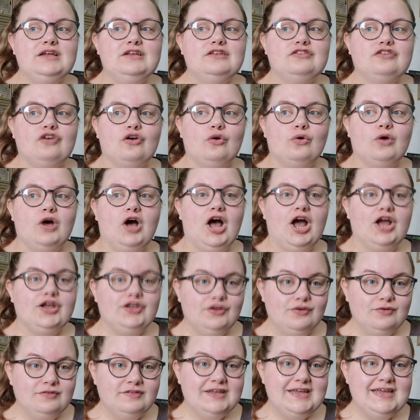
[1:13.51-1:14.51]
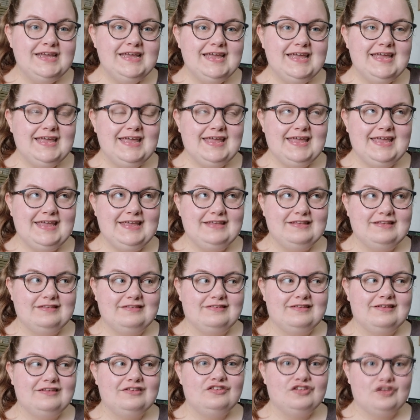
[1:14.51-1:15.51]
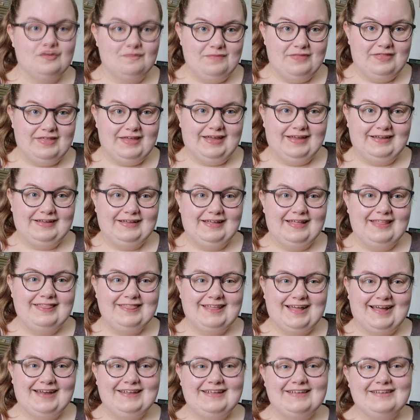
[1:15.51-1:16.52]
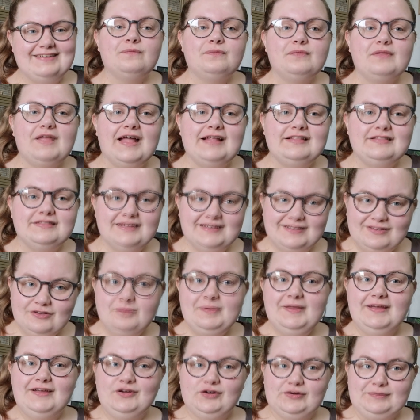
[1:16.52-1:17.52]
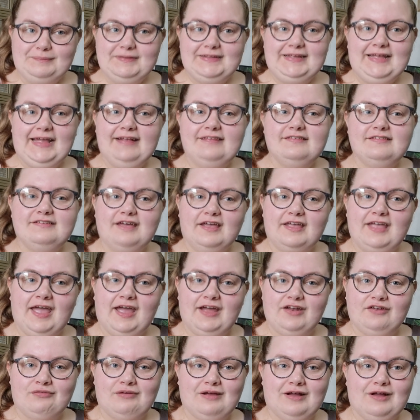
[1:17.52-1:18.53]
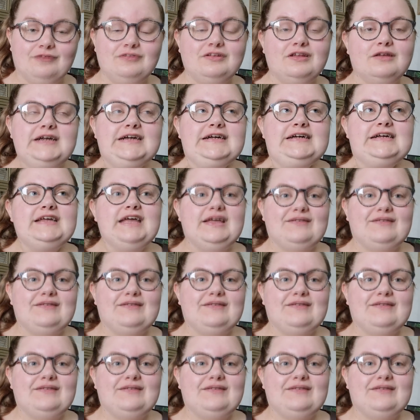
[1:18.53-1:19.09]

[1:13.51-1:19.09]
So agouti is something that is a little bit complicated to get your head around if,